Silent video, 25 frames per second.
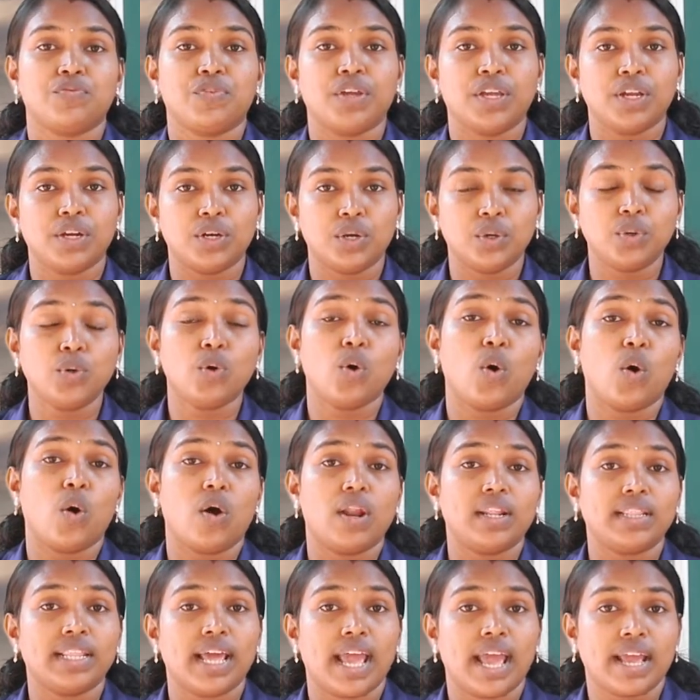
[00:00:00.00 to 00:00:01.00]
we do
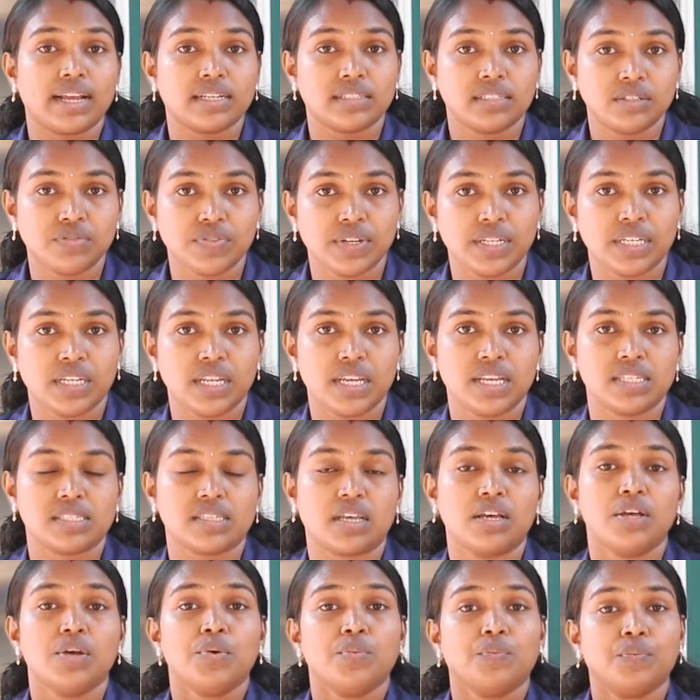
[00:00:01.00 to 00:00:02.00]
all the activities,